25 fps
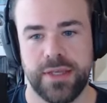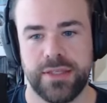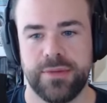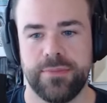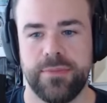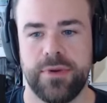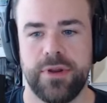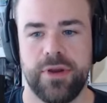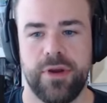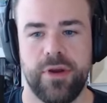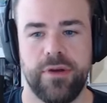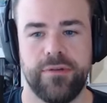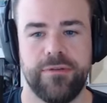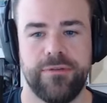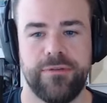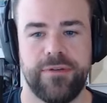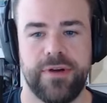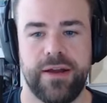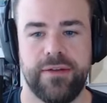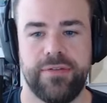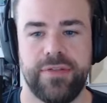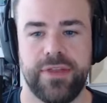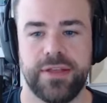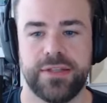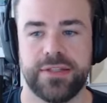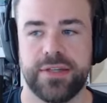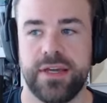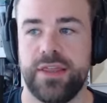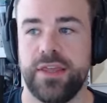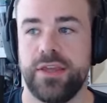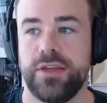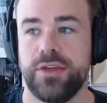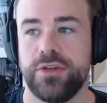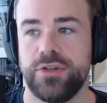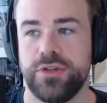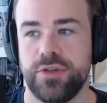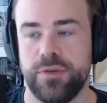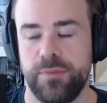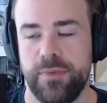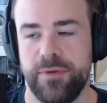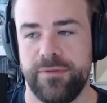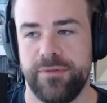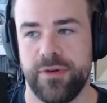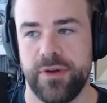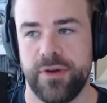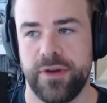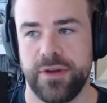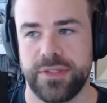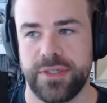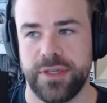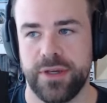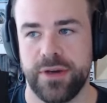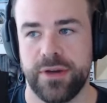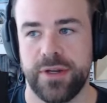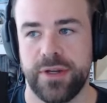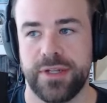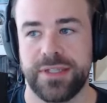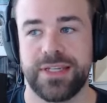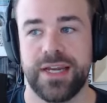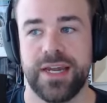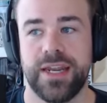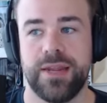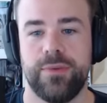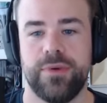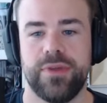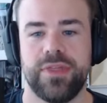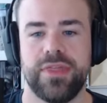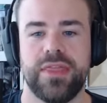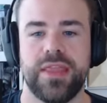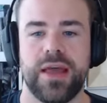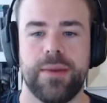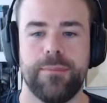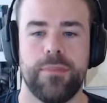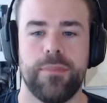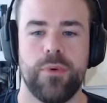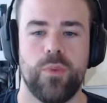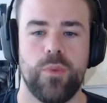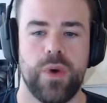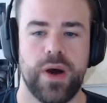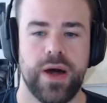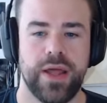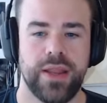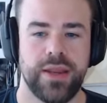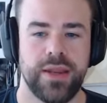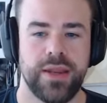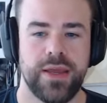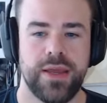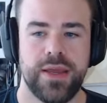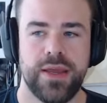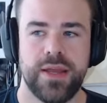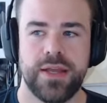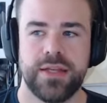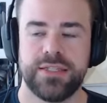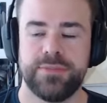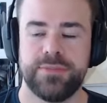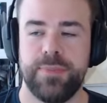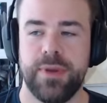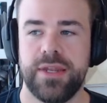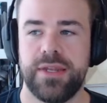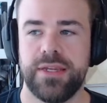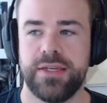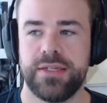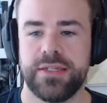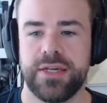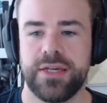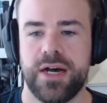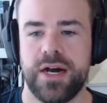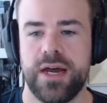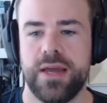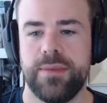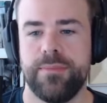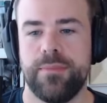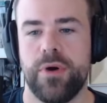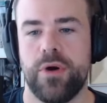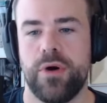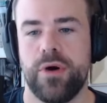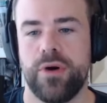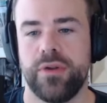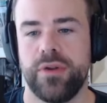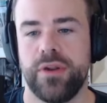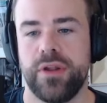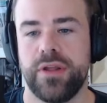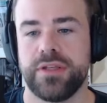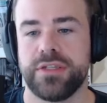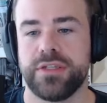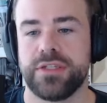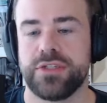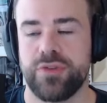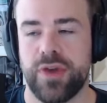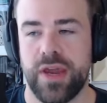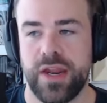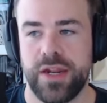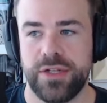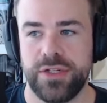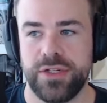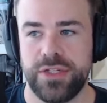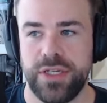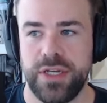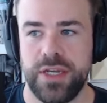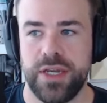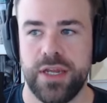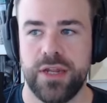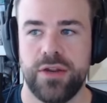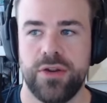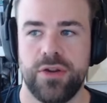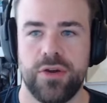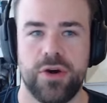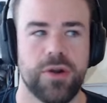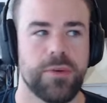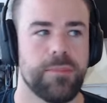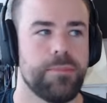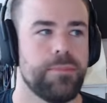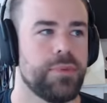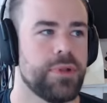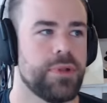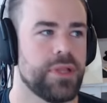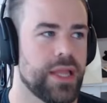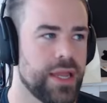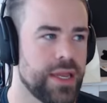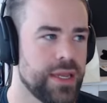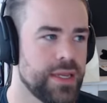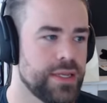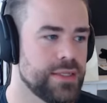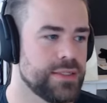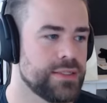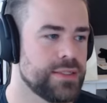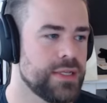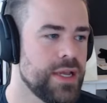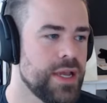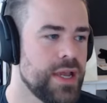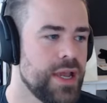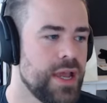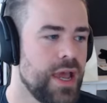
So I'm going to go over 5 things I think you should be focusing on, starting with 1, spending time on strategy, not players.